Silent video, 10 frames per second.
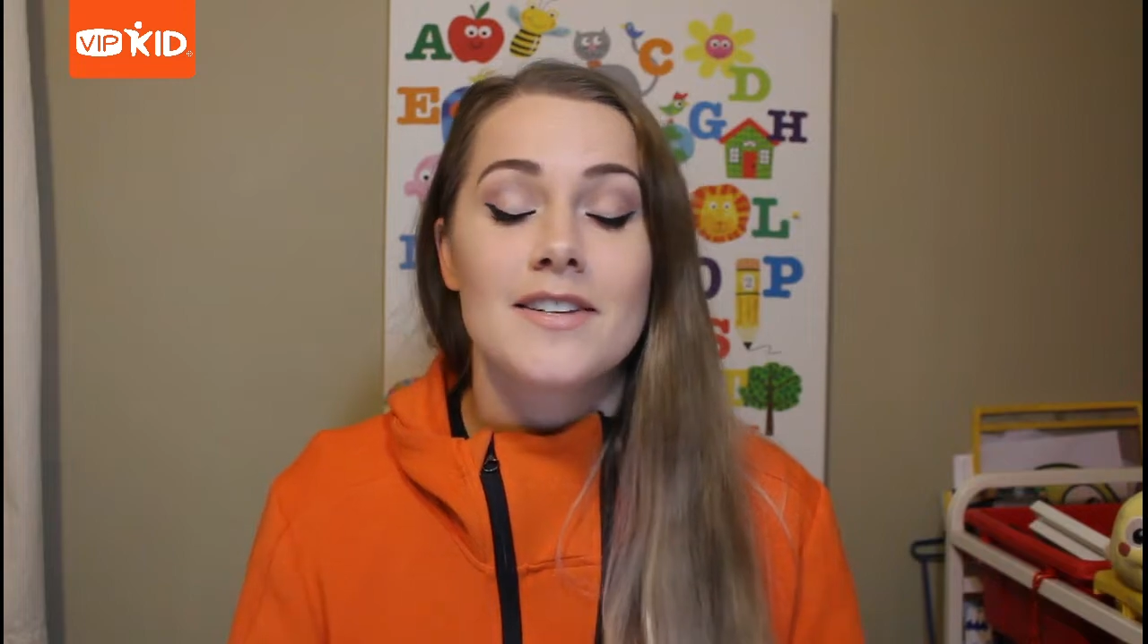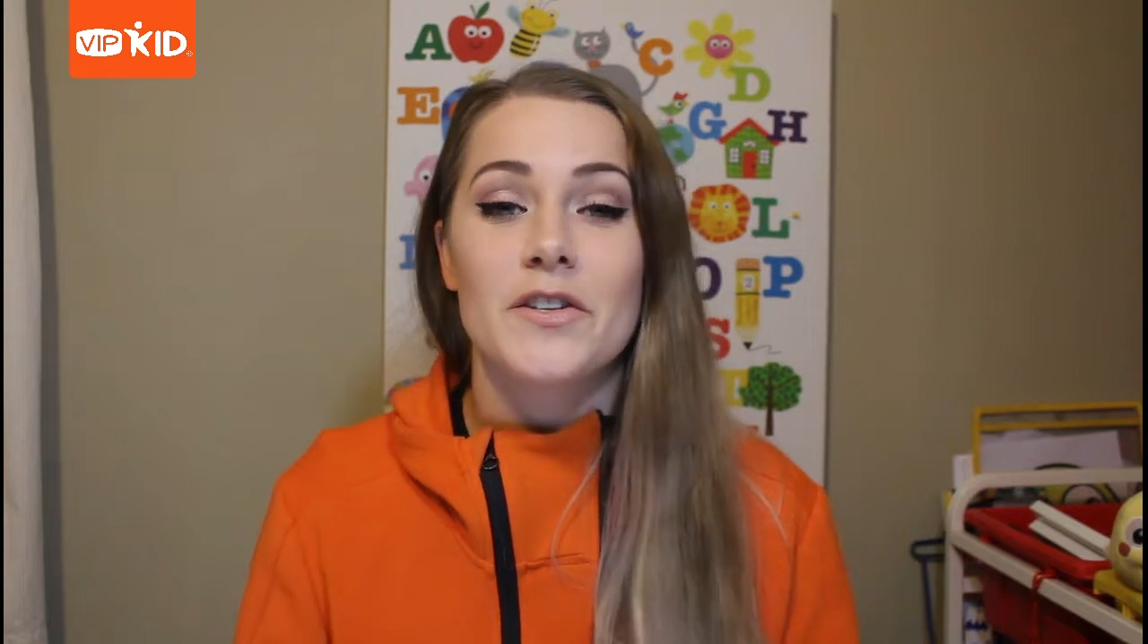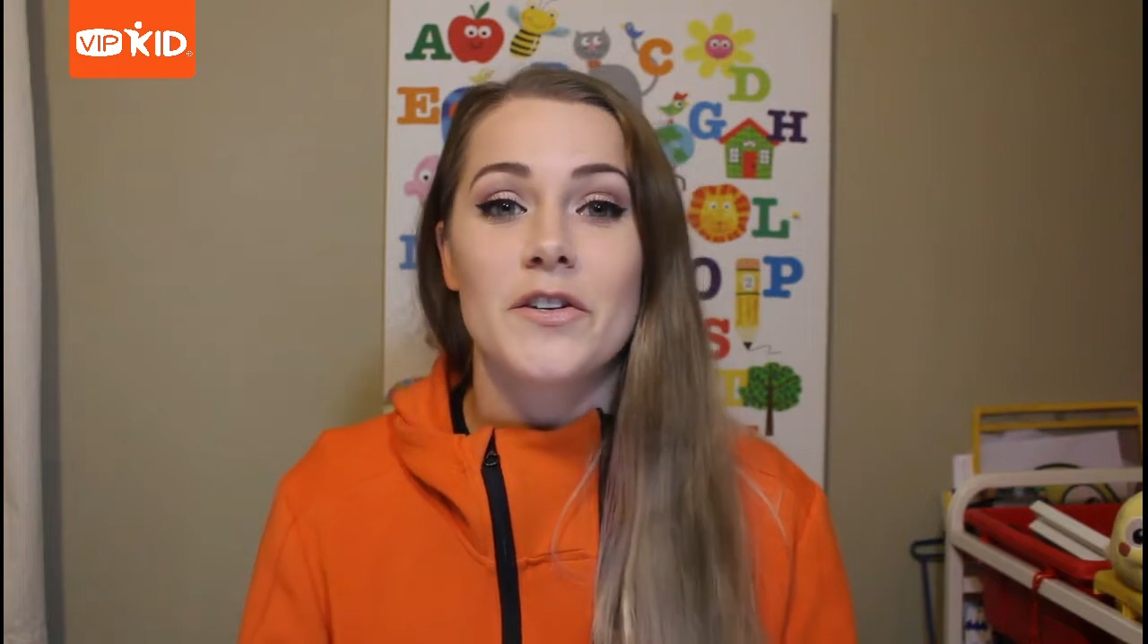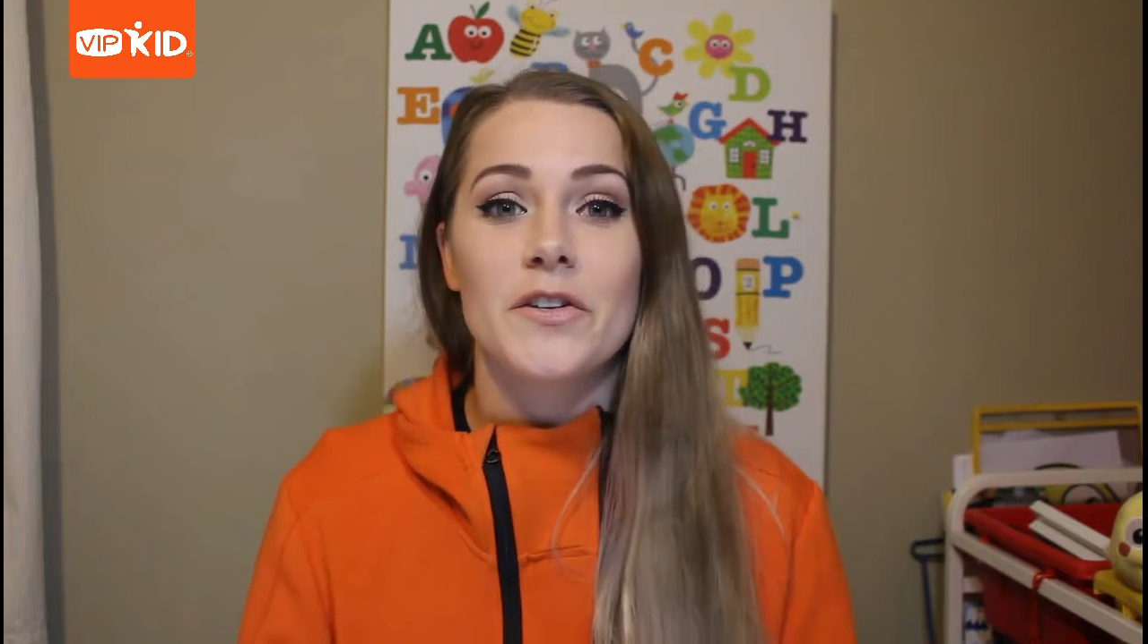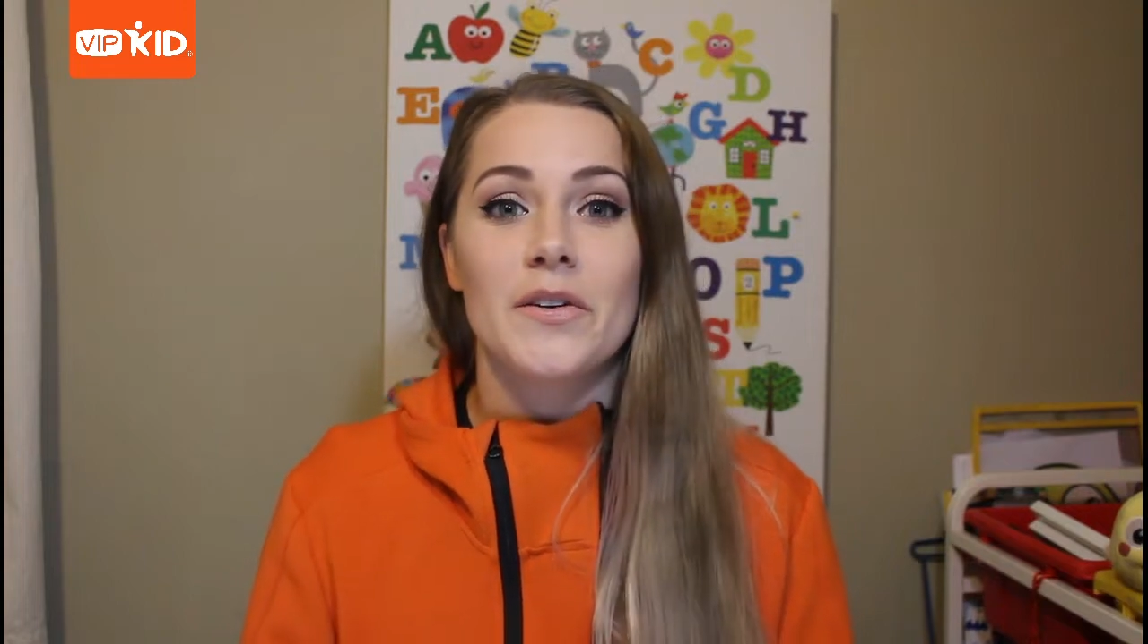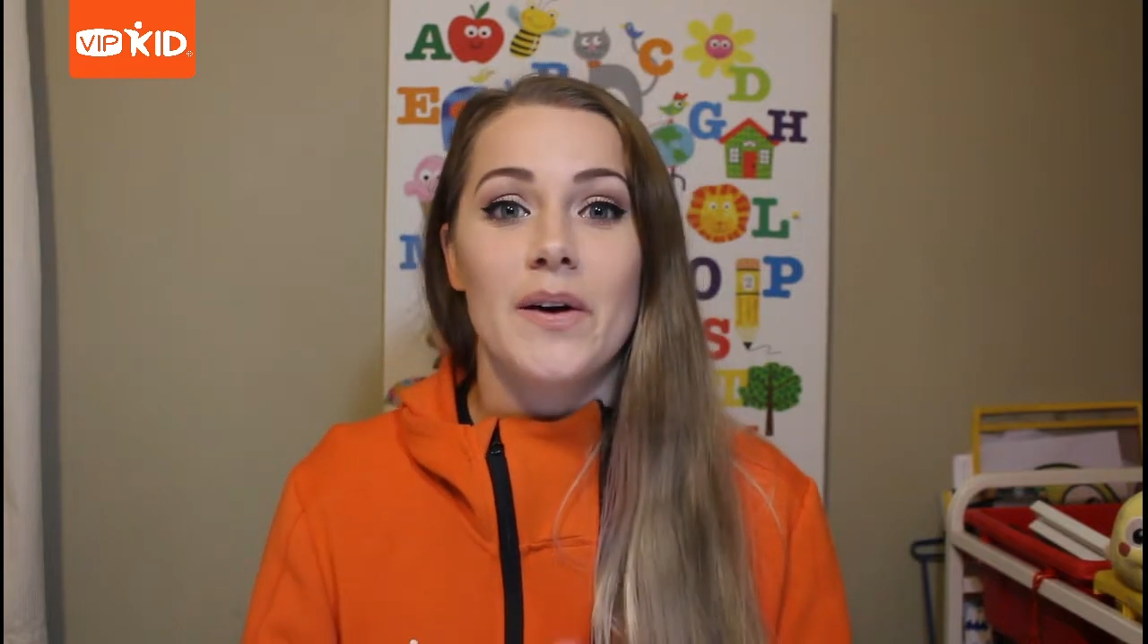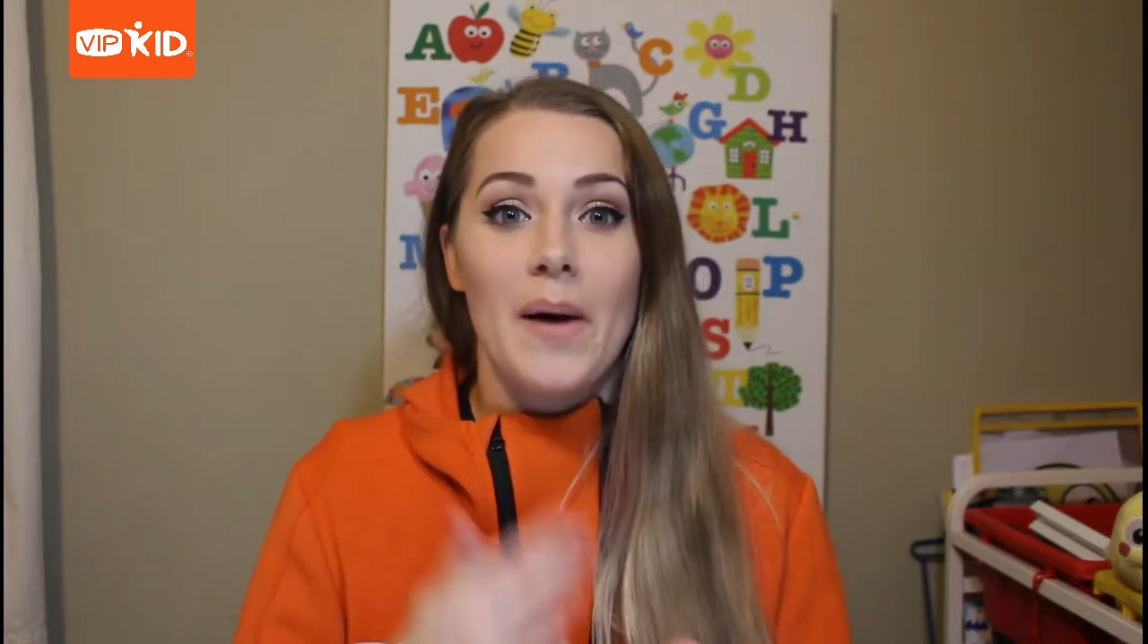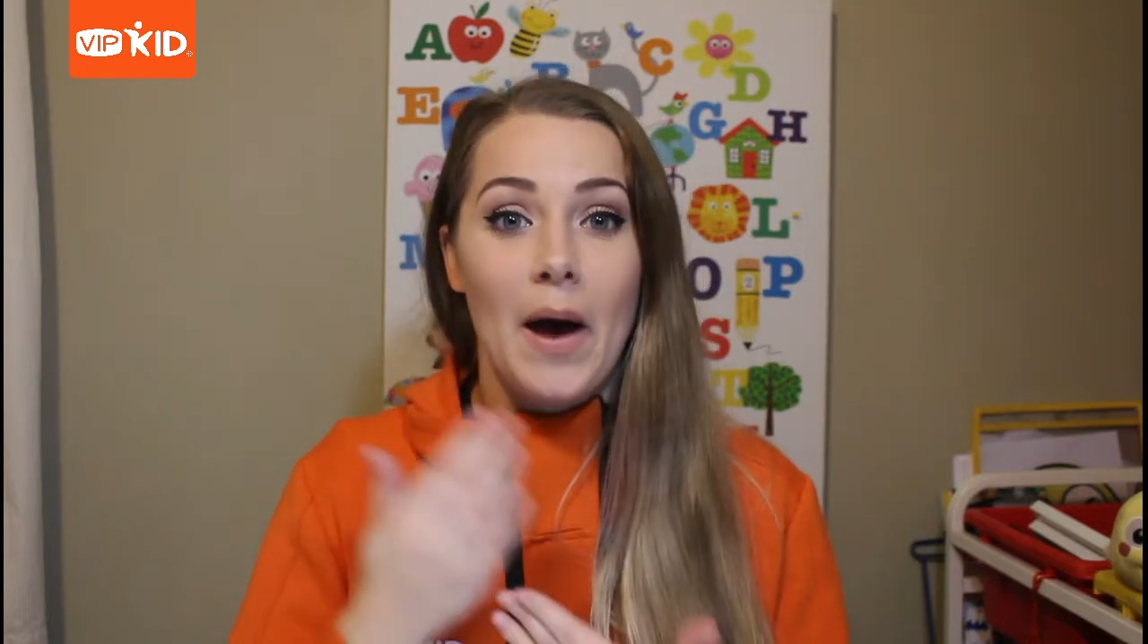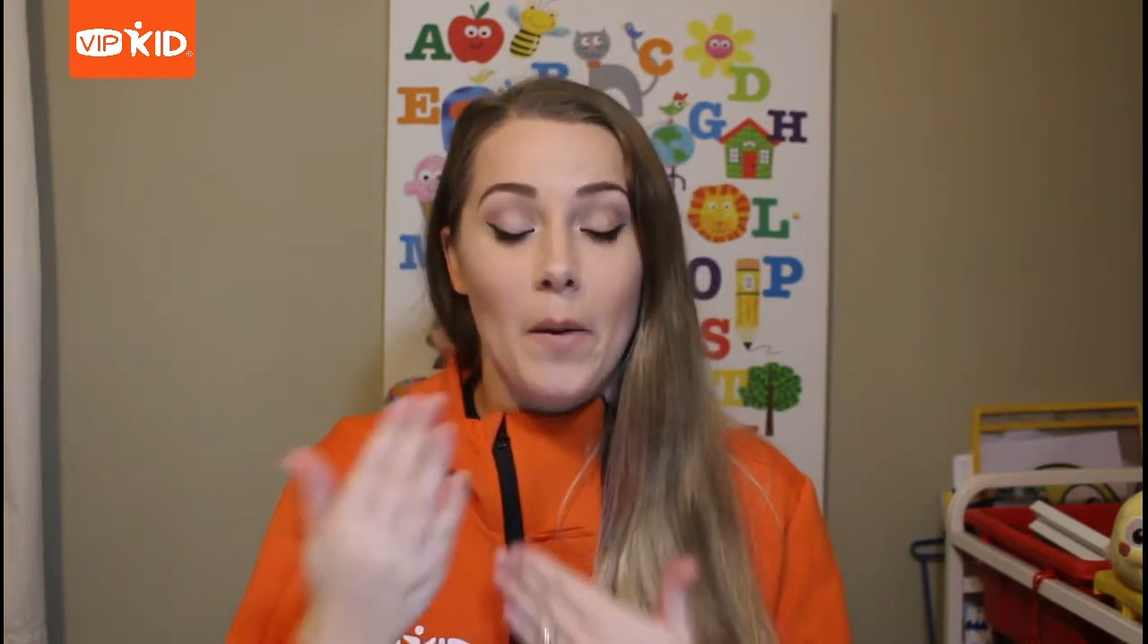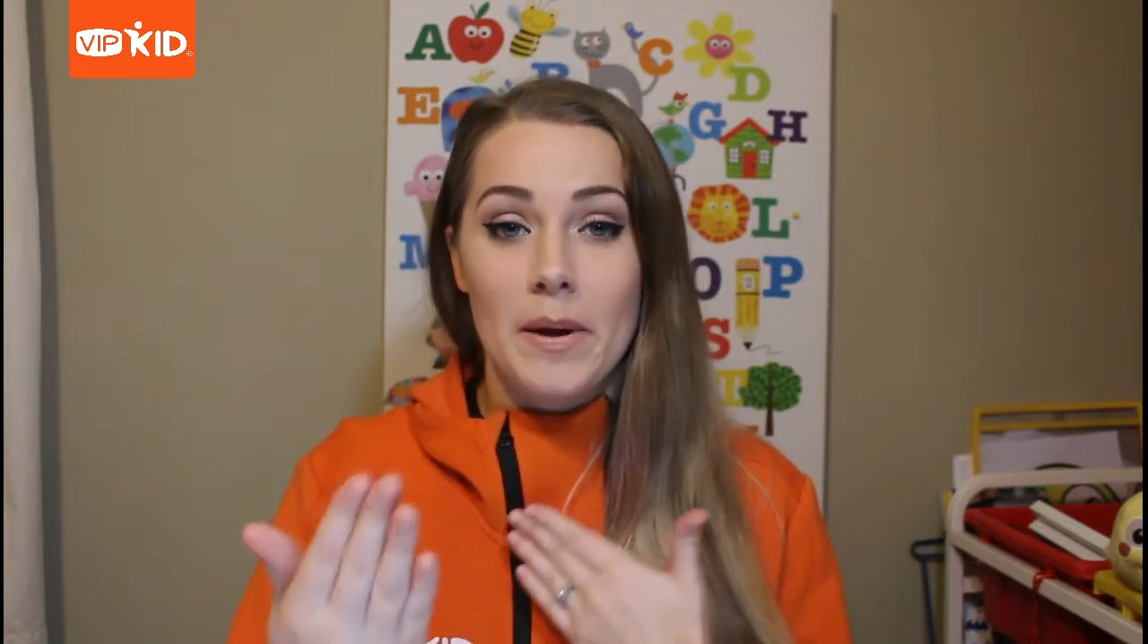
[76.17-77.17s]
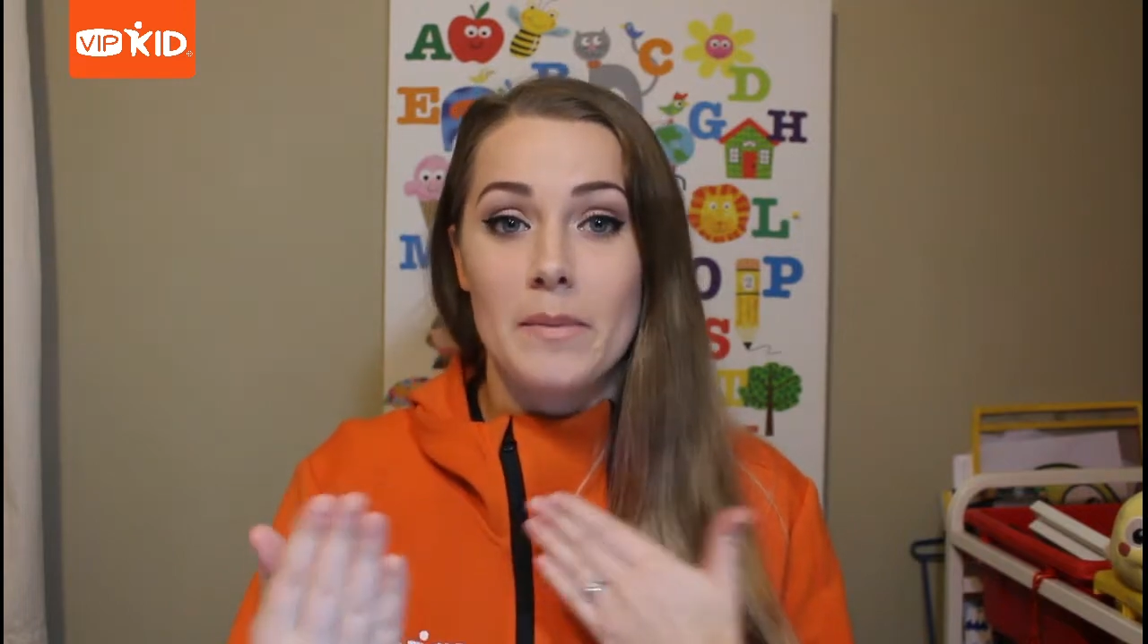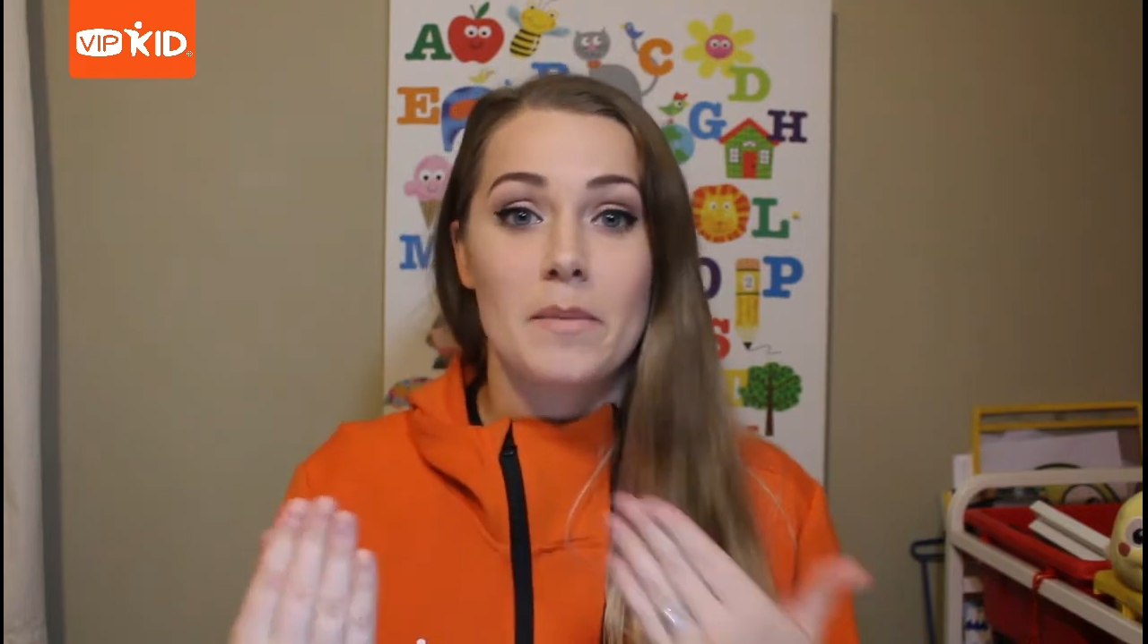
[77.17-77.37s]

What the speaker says: to help him